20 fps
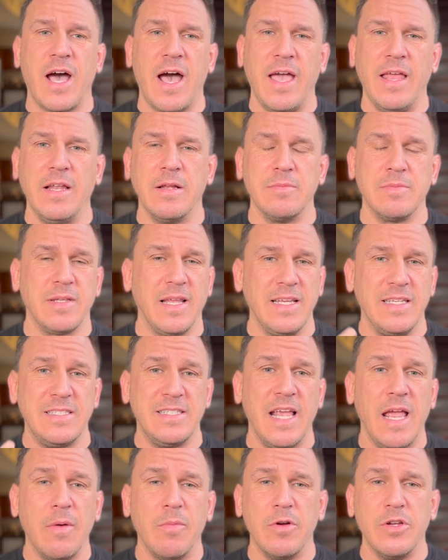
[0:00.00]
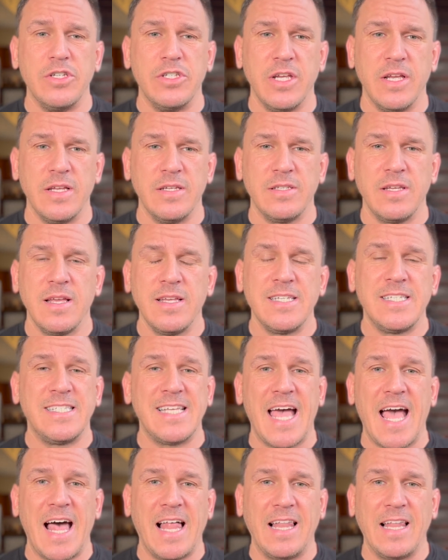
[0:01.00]
items like sandwiches,
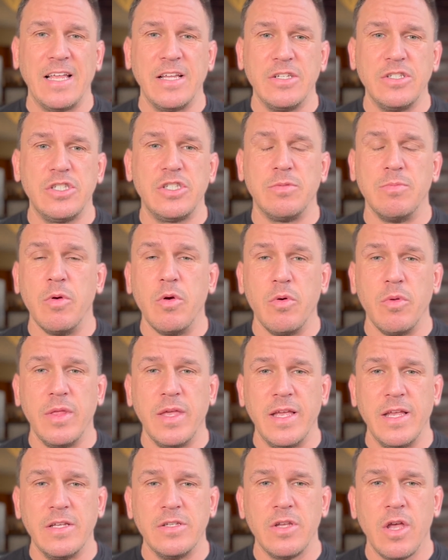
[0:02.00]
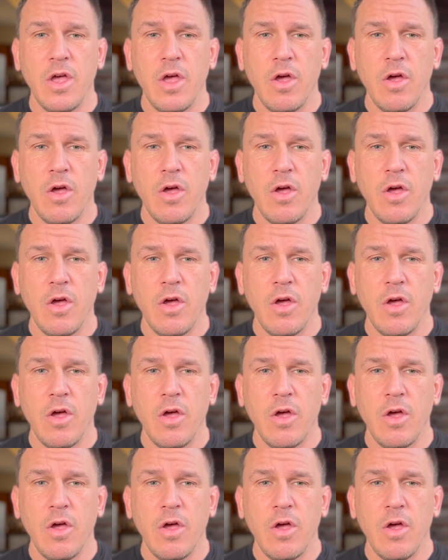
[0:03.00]
salads, smoothies,